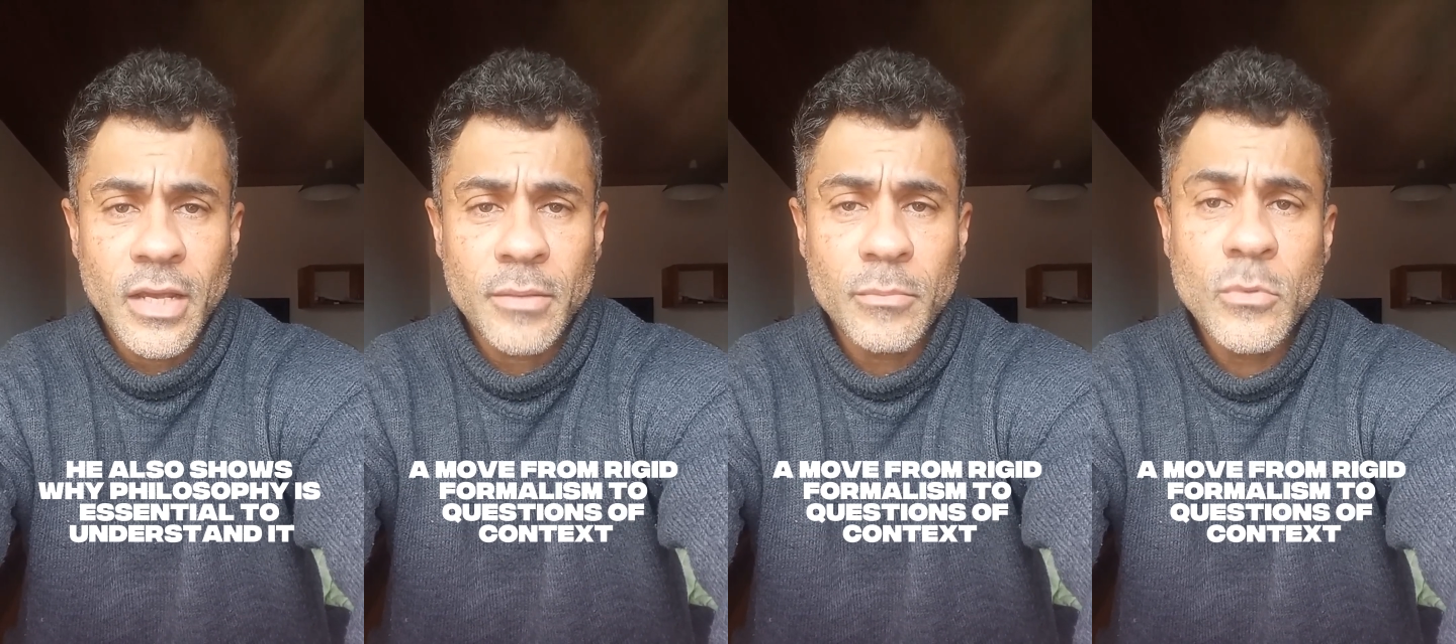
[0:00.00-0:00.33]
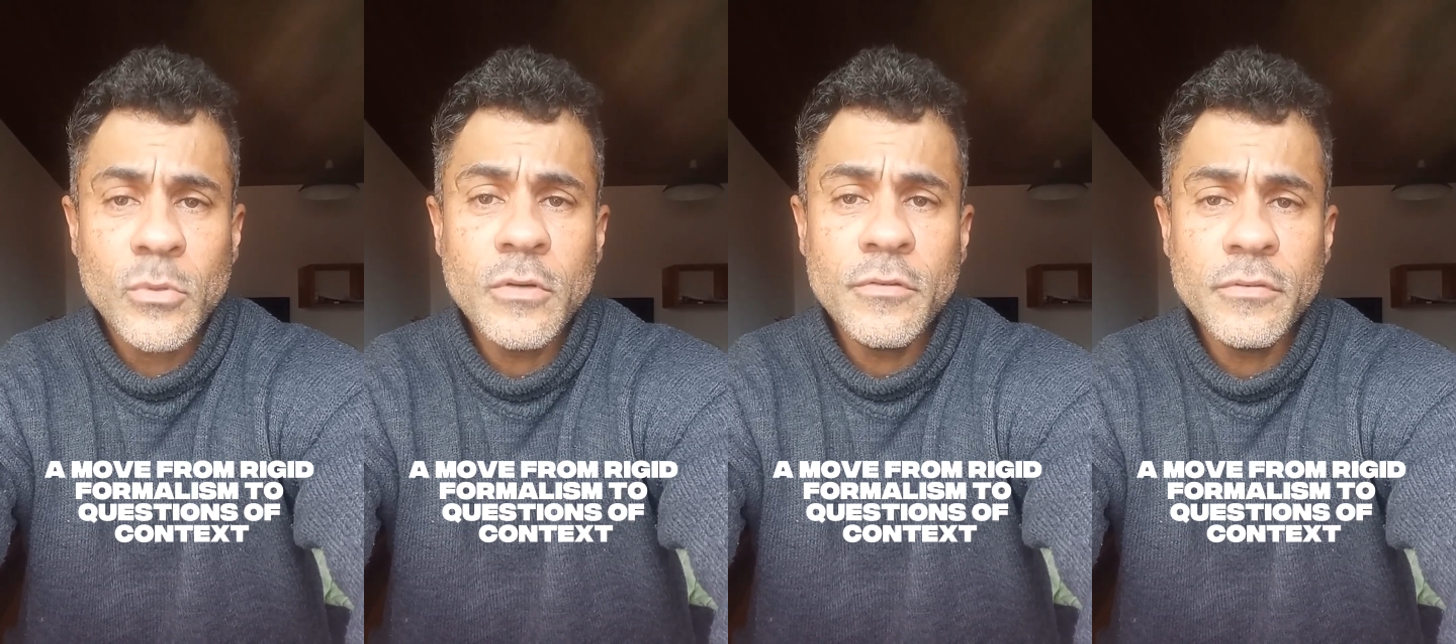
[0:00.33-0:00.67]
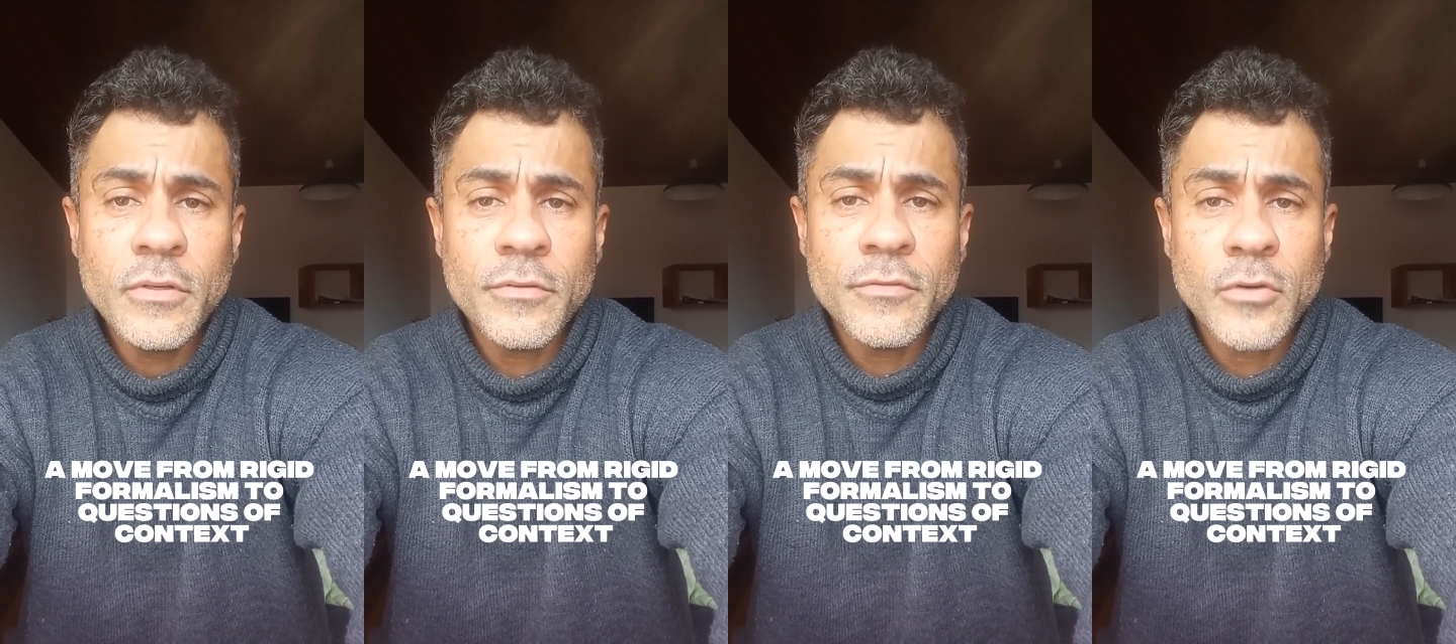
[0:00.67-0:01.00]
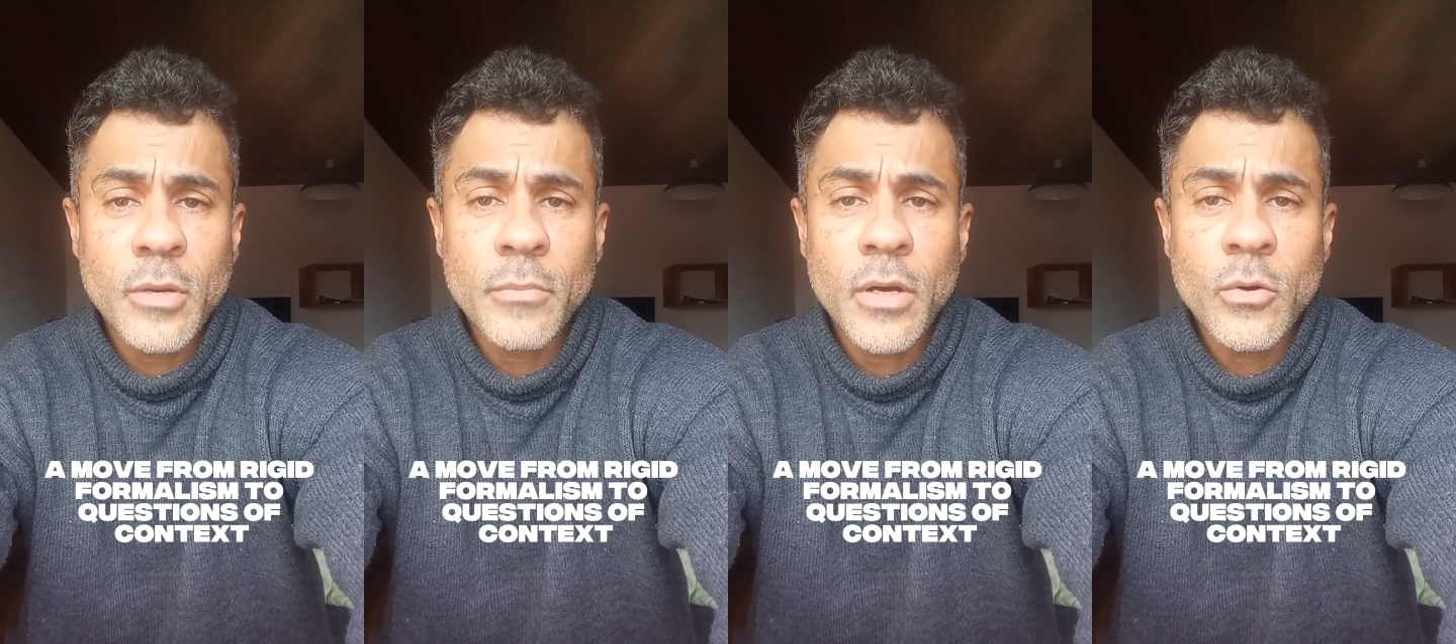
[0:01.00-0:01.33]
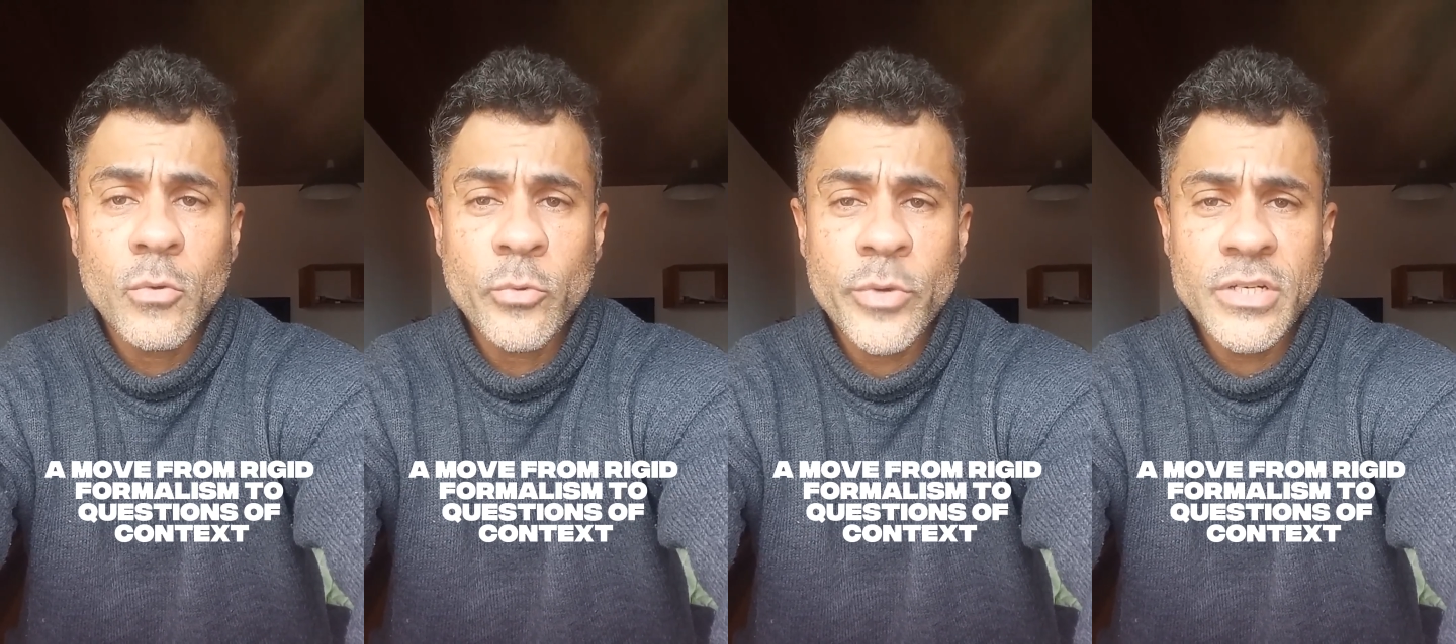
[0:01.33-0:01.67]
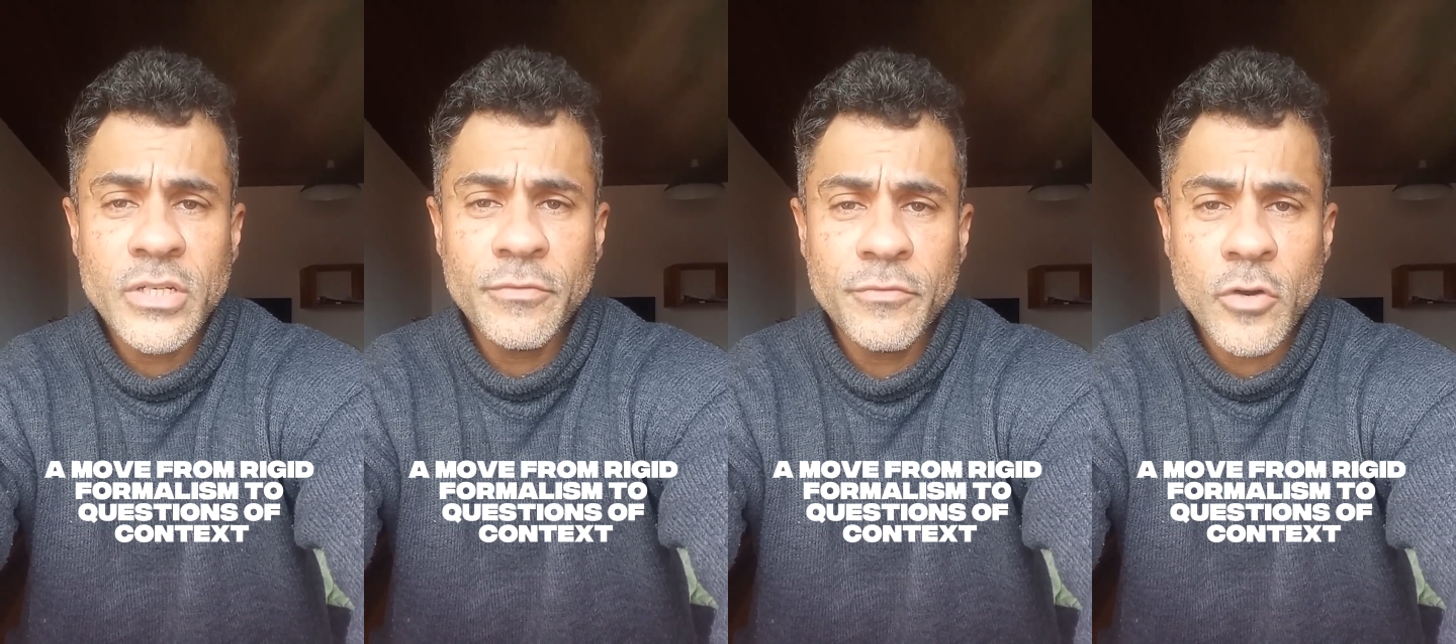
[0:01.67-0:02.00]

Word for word: a move from rigid